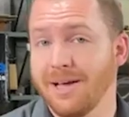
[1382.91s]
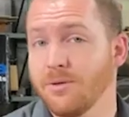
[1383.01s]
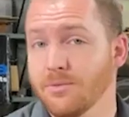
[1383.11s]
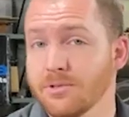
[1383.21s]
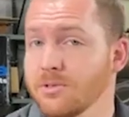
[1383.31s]

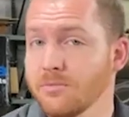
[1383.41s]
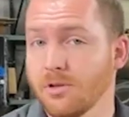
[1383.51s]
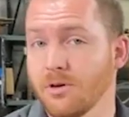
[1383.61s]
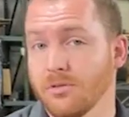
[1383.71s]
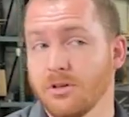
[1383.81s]
pounds,
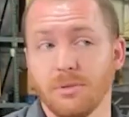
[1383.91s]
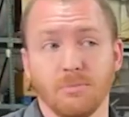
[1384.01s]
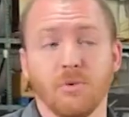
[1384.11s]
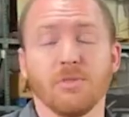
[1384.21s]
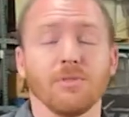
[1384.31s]
you know, a little bit
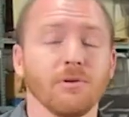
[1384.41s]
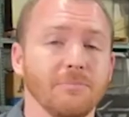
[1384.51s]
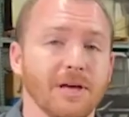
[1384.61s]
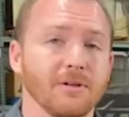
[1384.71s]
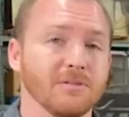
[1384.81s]
more than 30
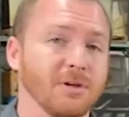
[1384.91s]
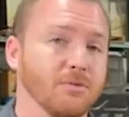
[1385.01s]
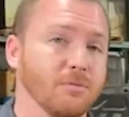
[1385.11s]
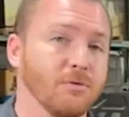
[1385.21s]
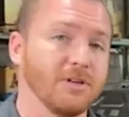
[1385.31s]
pounds by
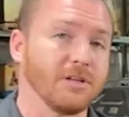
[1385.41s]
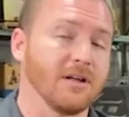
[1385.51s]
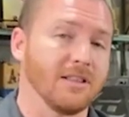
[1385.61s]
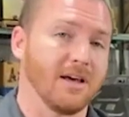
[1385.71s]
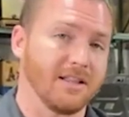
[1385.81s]
removing
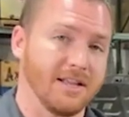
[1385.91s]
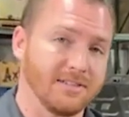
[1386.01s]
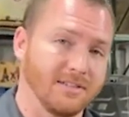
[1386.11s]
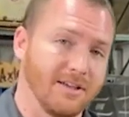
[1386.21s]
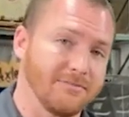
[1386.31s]
a lot of
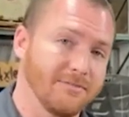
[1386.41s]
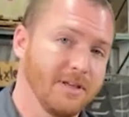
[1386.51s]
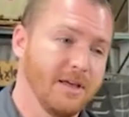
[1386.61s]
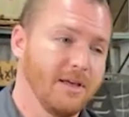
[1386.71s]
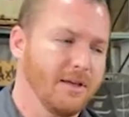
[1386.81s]
that stuff.
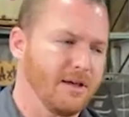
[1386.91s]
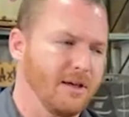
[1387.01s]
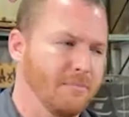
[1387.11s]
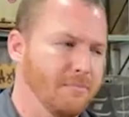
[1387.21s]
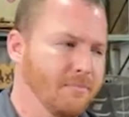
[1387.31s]

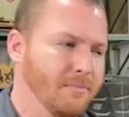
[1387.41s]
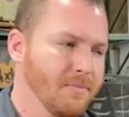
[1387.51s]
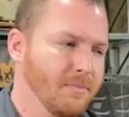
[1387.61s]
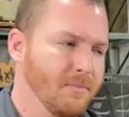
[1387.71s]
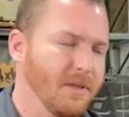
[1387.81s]
And
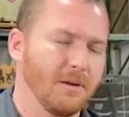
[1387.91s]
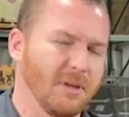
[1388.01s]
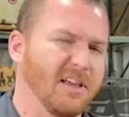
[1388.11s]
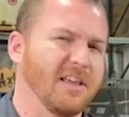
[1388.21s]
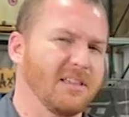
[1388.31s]
I
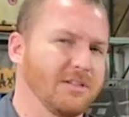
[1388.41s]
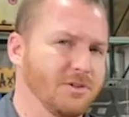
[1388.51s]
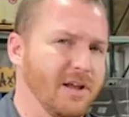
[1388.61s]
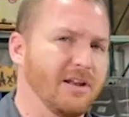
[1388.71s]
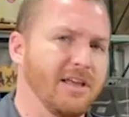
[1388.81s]
mean, again, these
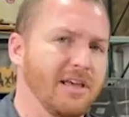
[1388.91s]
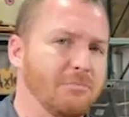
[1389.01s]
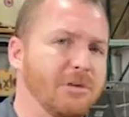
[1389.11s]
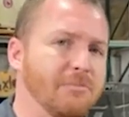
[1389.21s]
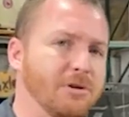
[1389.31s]
are NA,
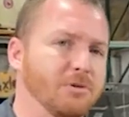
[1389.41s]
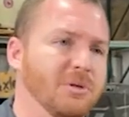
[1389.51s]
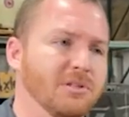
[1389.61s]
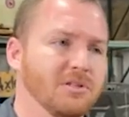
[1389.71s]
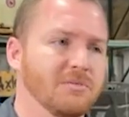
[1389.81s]
NB
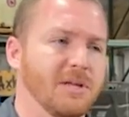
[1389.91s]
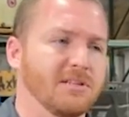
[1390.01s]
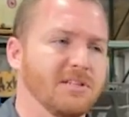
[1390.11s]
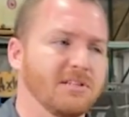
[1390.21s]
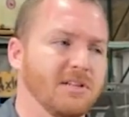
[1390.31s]
measurements,
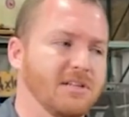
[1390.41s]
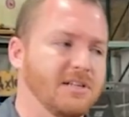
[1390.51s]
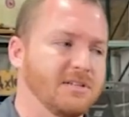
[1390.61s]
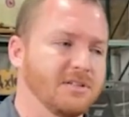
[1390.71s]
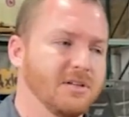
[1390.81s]
NCs,
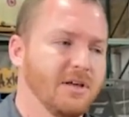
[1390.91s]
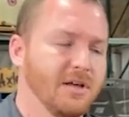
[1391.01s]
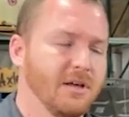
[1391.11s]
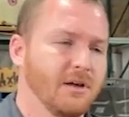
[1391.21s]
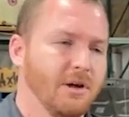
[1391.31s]
NDs.
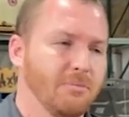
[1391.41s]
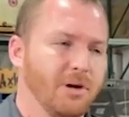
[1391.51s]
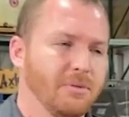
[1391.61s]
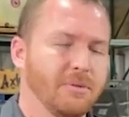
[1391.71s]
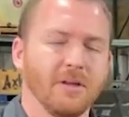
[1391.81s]
I'm
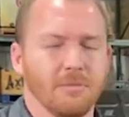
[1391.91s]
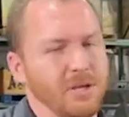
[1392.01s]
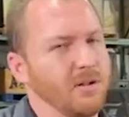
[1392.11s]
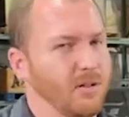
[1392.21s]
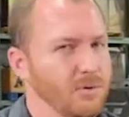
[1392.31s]
probably going to be
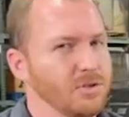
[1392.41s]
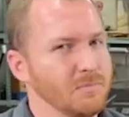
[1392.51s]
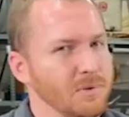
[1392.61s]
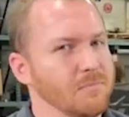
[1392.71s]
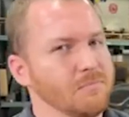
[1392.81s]
close,
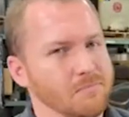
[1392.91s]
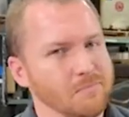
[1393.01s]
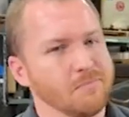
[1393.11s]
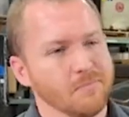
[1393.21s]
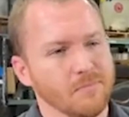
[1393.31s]
but
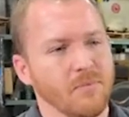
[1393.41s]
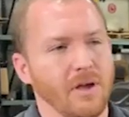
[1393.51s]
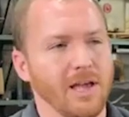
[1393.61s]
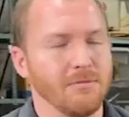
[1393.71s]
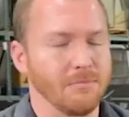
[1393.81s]

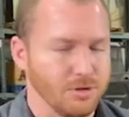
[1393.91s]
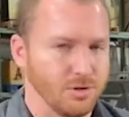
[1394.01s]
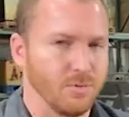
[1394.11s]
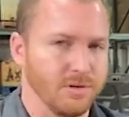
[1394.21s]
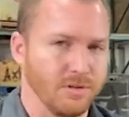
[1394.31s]
I haven't
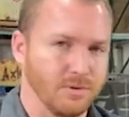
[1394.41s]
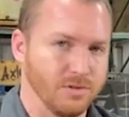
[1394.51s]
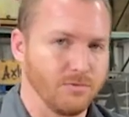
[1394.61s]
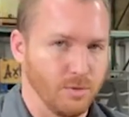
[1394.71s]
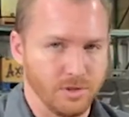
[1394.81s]
measured one of those,
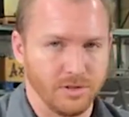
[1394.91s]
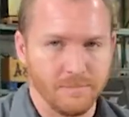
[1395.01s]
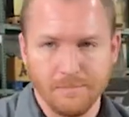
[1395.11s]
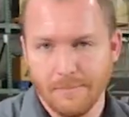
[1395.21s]
unfortunately.